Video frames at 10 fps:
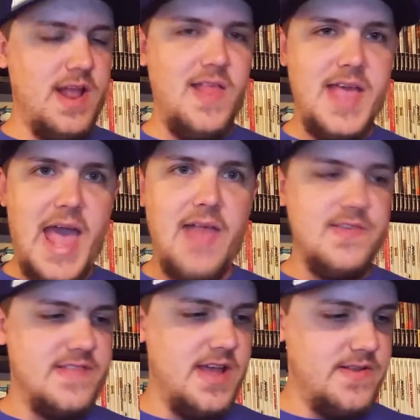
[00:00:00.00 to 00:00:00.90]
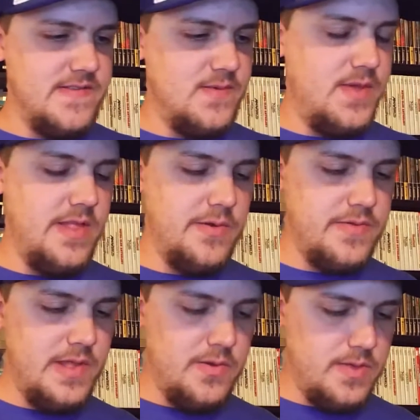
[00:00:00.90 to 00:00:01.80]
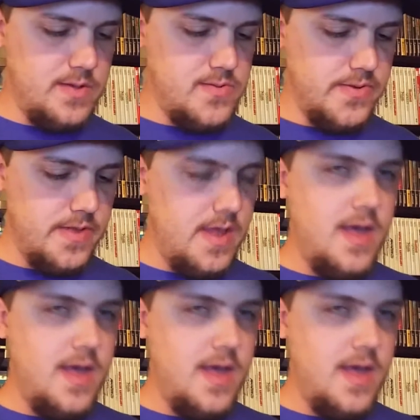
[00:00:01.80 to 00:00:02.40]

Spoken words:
I like Atlas titles, the way they look really cool.